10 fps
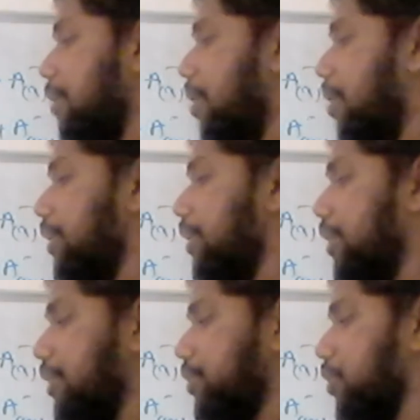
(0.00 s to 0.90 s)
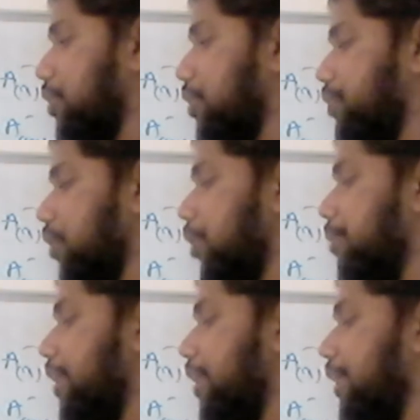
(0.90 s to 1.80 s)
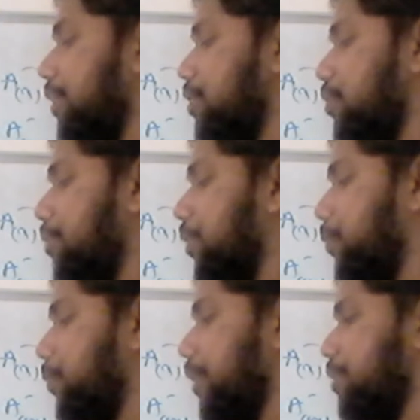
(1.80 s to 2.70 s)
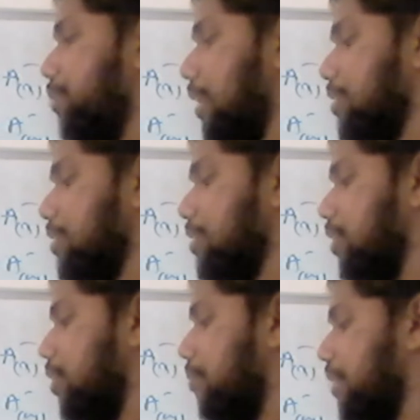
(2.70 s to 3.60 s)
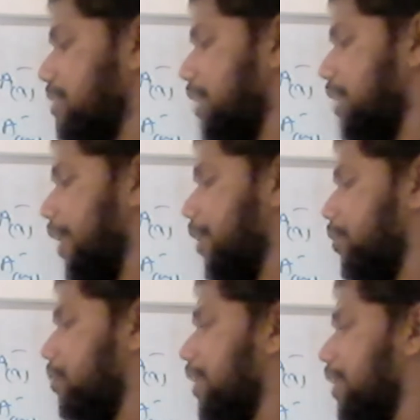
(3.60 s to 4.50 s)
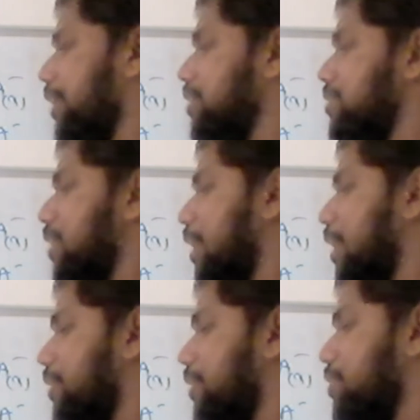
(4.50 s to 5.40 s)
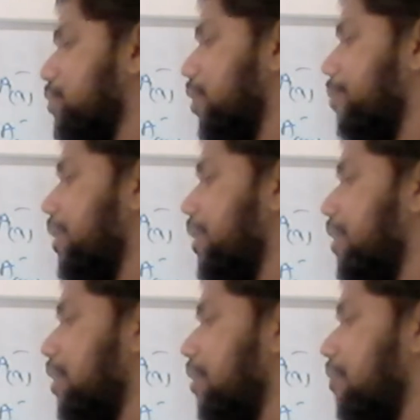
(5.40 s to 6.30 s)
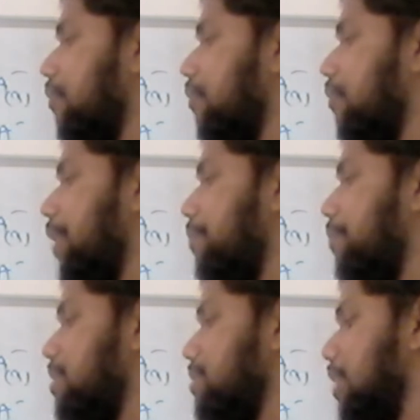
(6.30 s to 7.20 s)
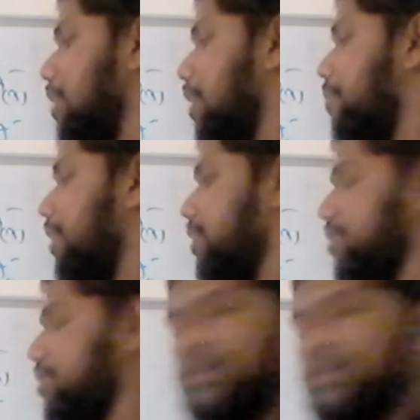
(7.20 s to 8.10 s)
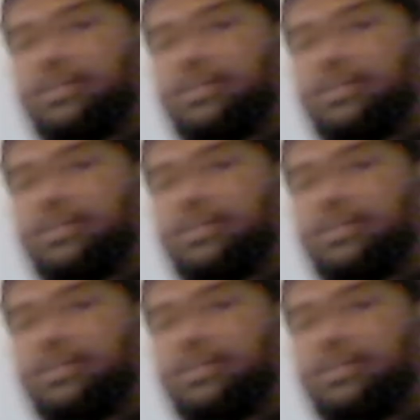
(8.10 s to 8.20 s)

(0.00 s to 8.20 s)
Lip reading: about its solubility, this should be 2X plus A2 minus, and this will be Y plus A minus.